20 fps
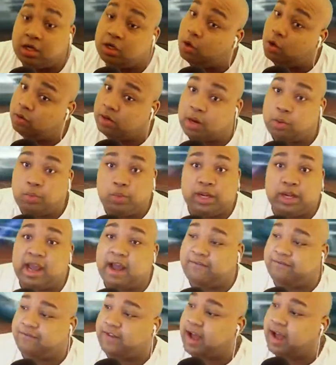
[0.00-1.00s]
of dope that we
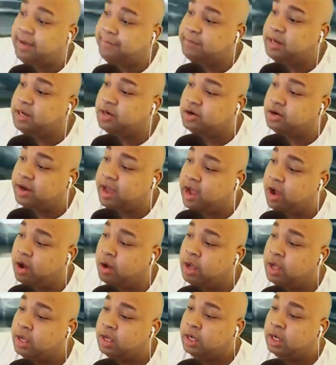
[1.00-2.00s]
got five meter now.